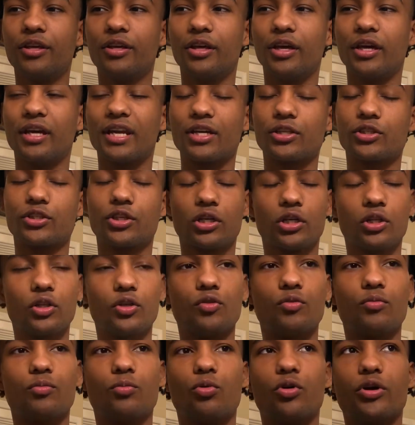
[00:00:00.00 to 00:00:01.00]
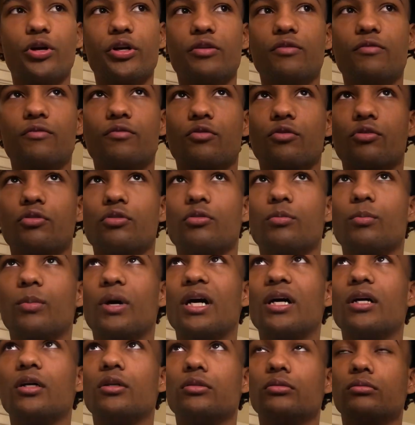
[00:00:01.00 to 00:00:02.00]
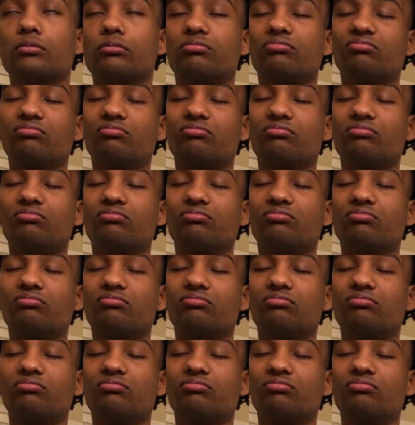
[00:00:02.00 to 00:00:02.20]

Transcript: and I took a little break for about